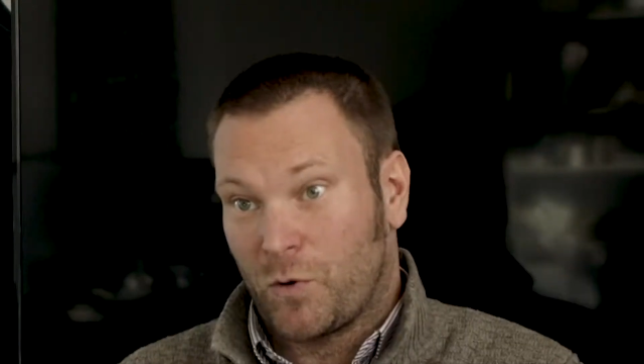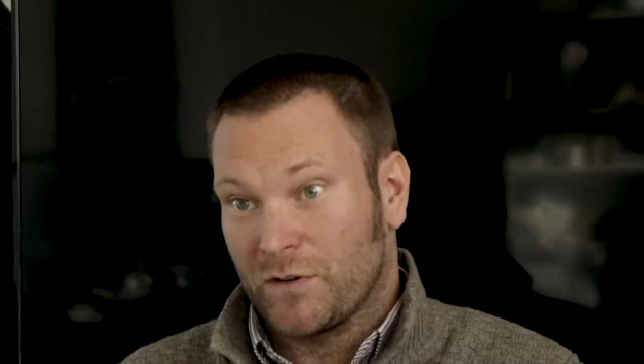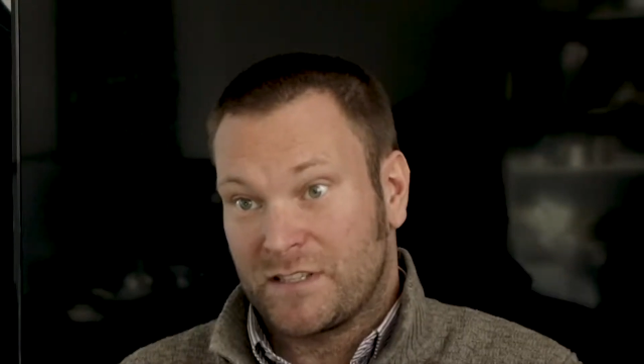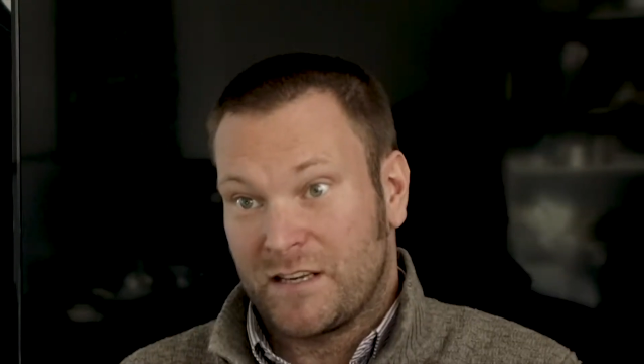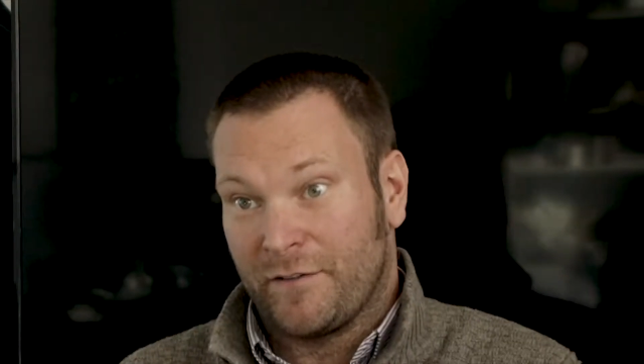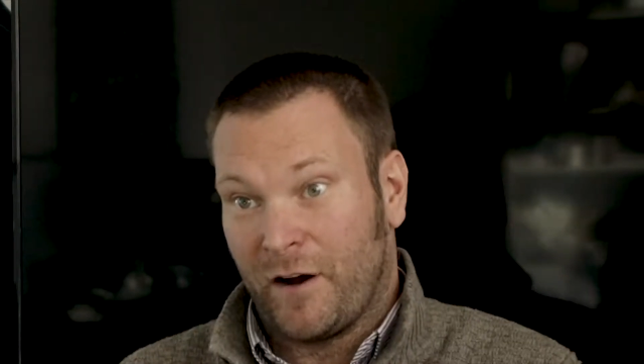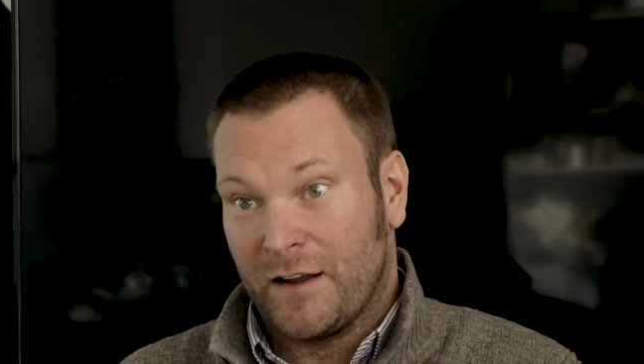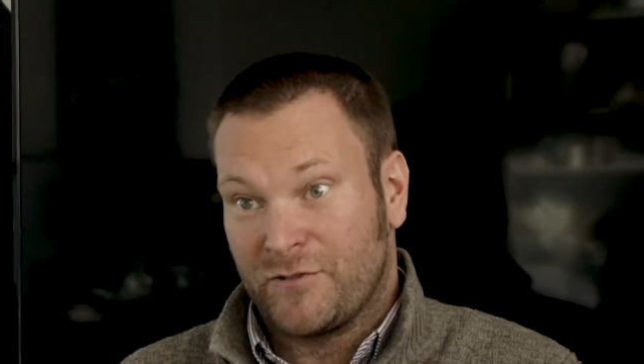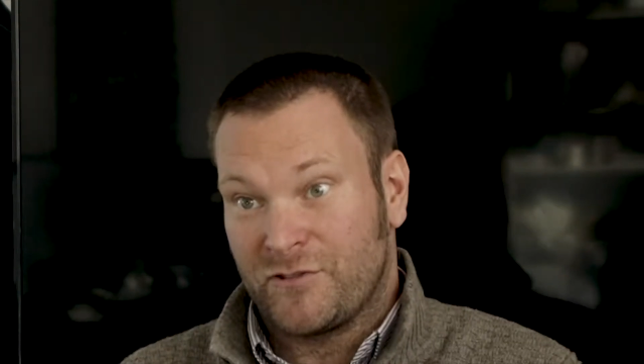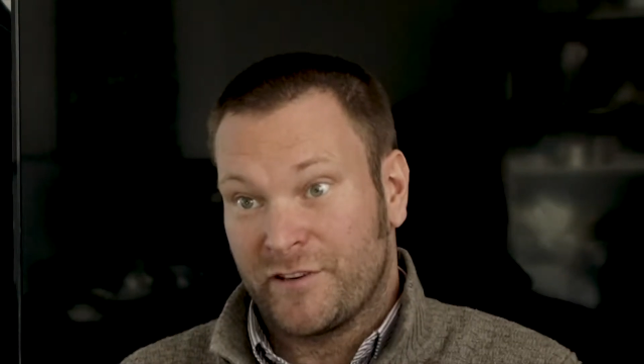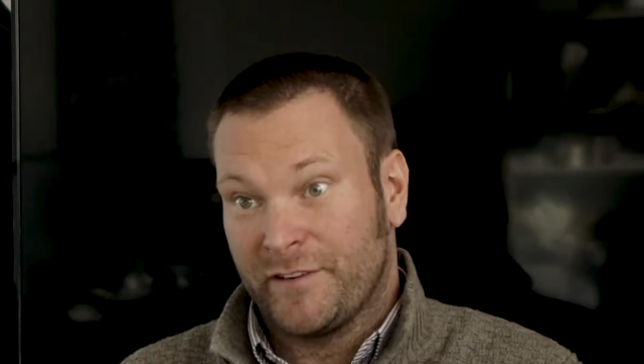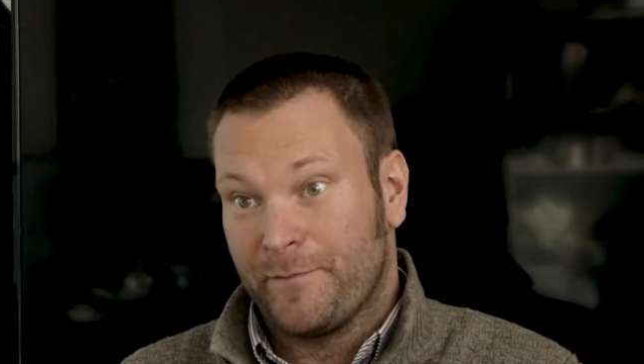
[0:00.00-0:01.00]
quantity of
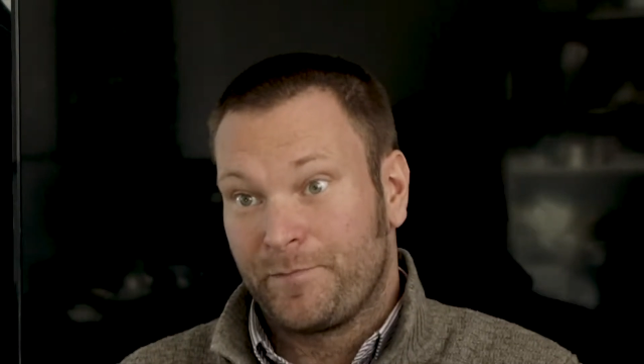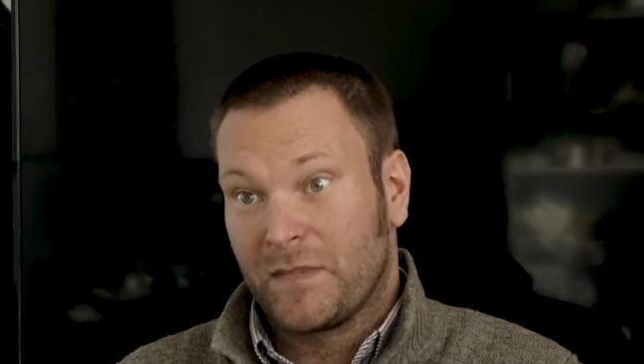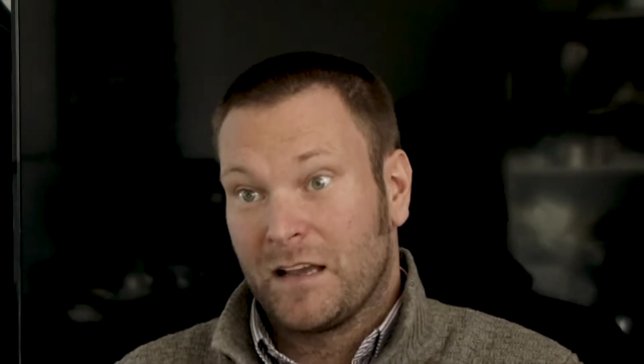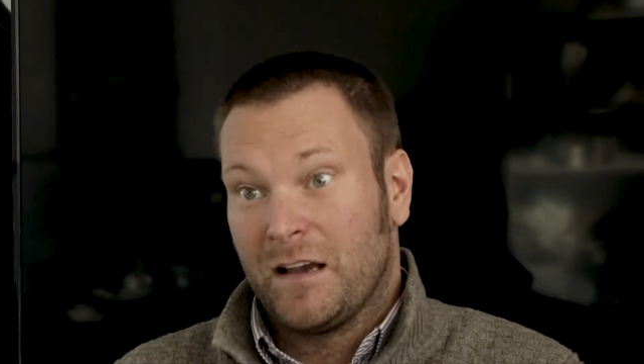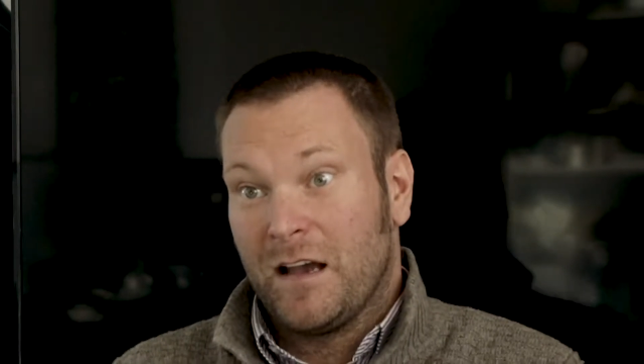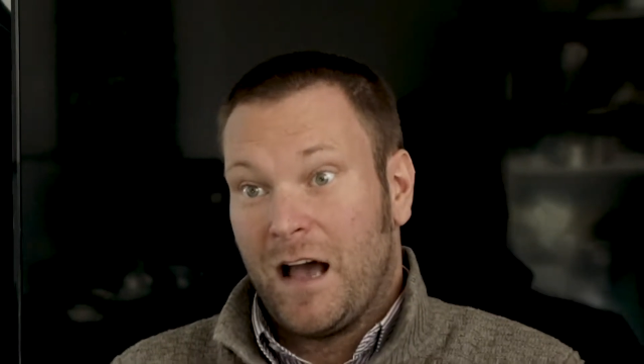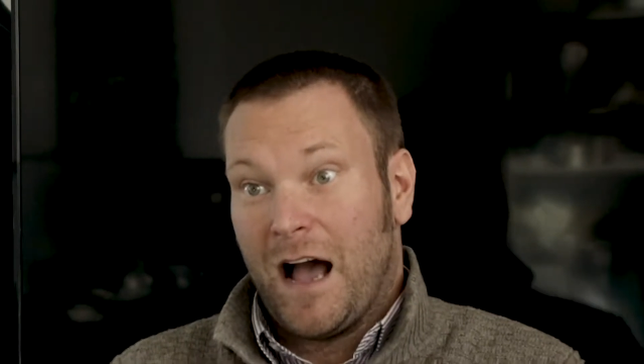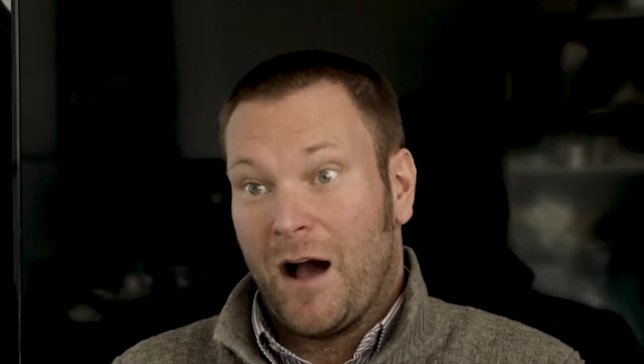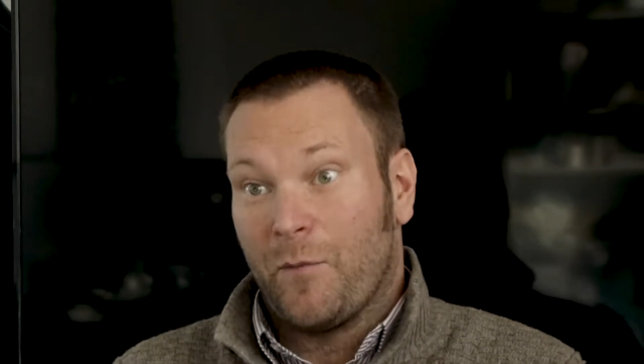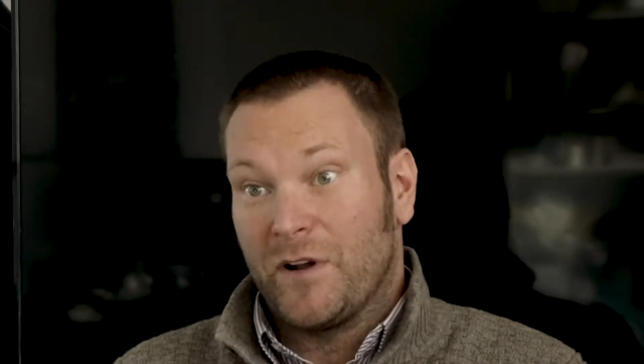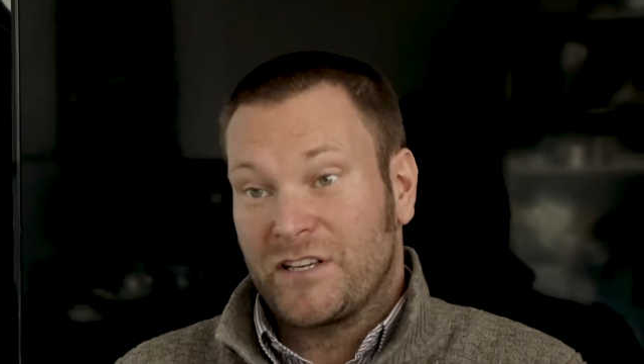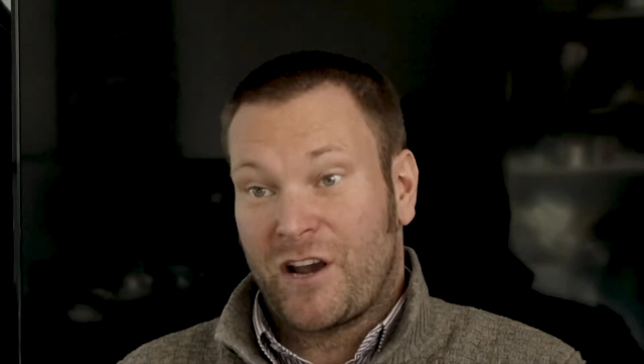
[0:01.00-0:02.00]
hydrogen,
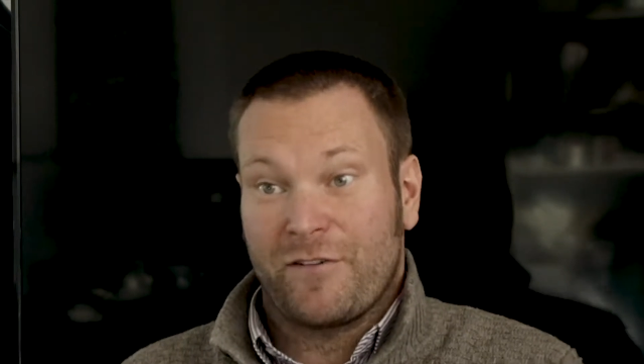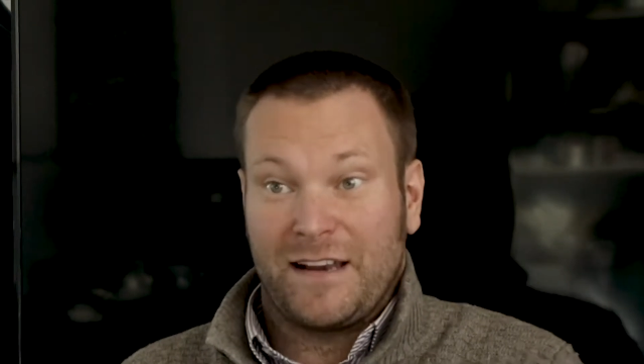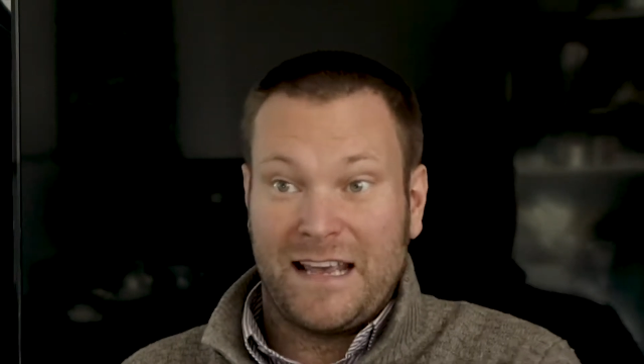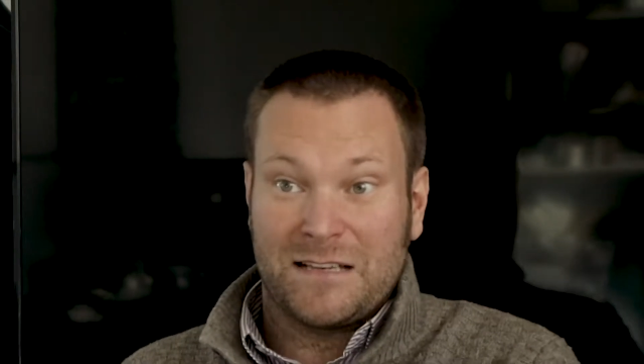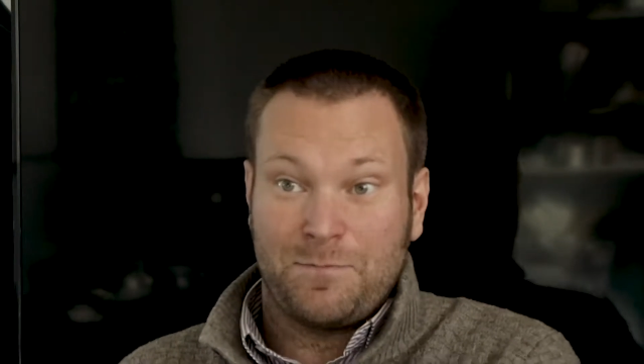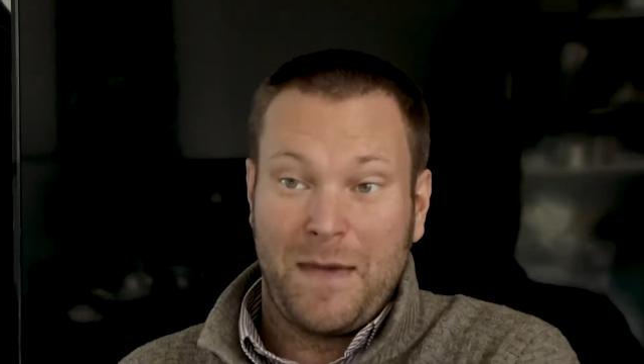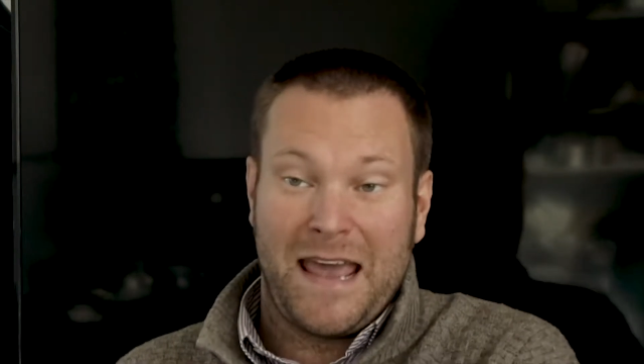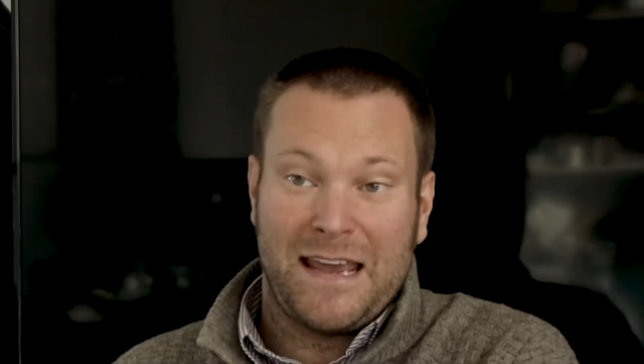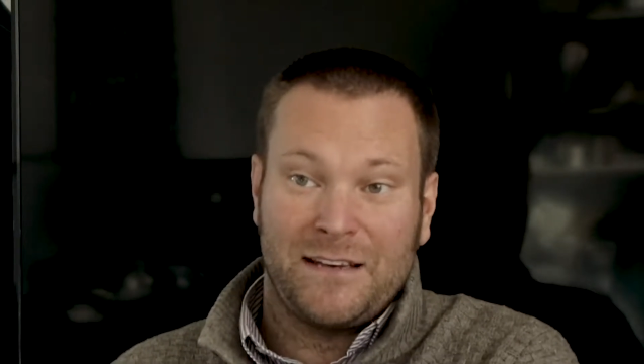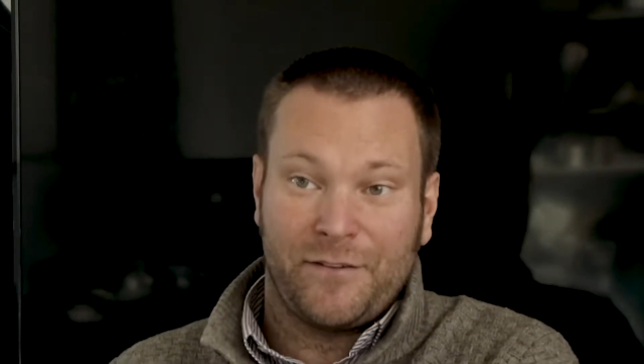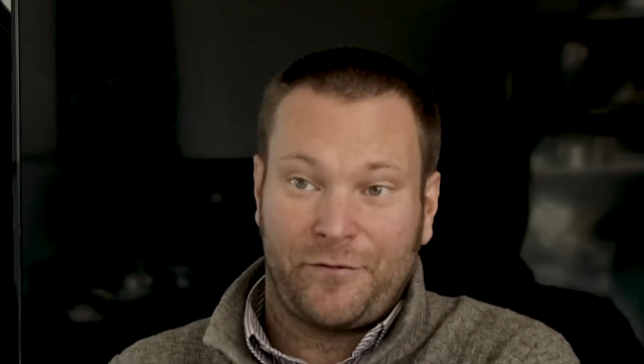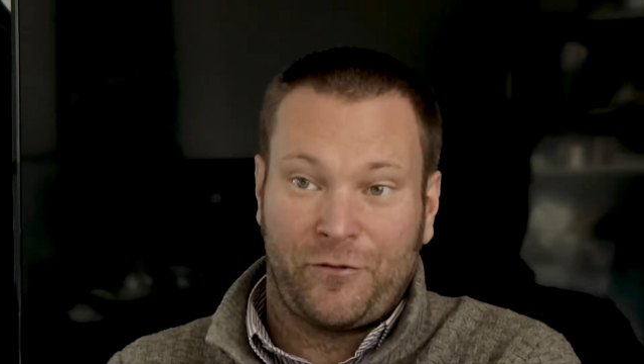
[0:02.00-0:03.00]
which currently is
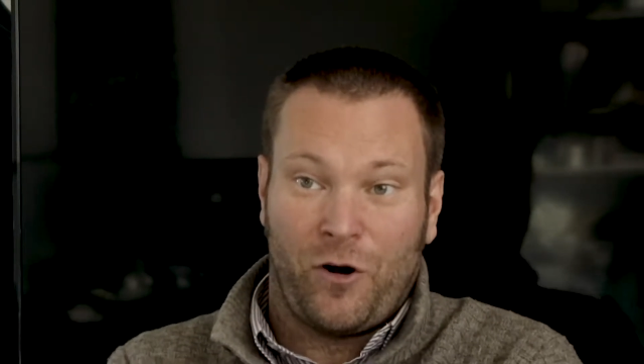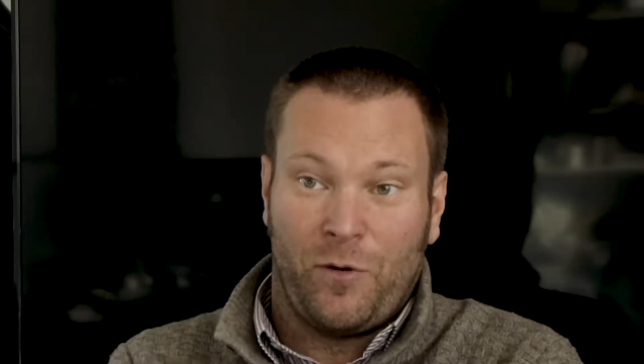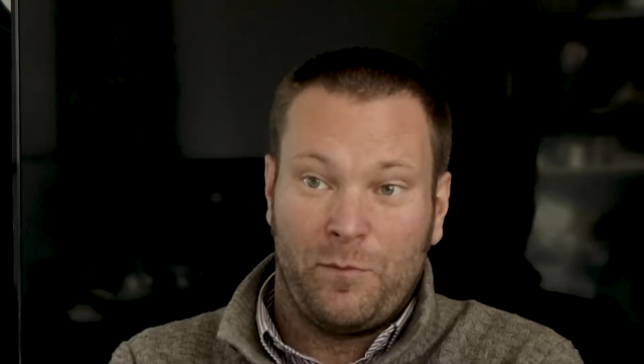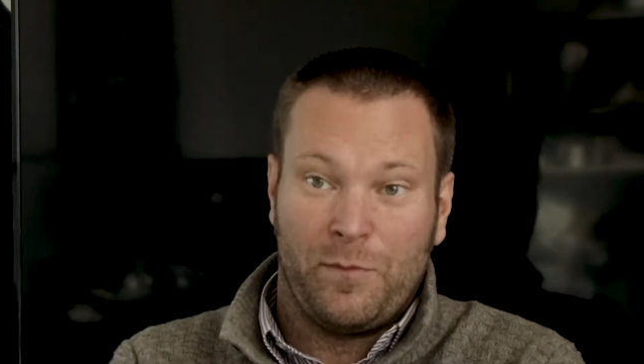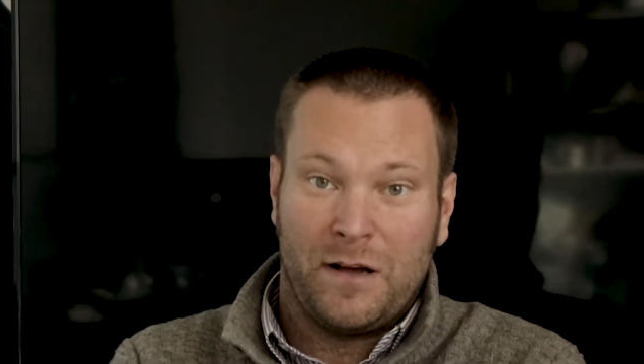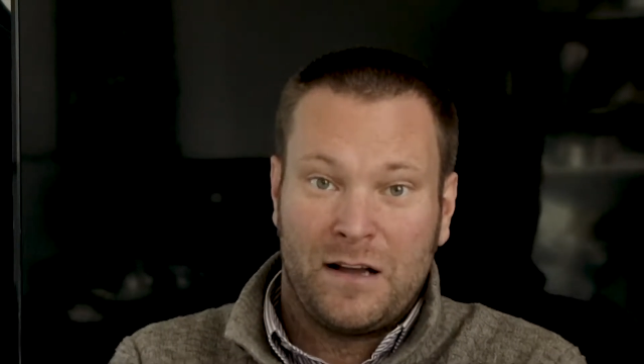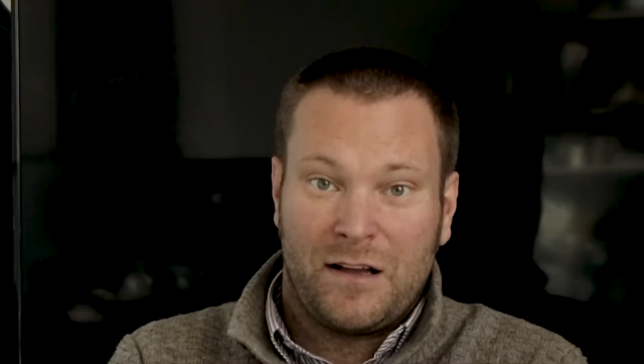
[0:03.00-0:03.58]
made from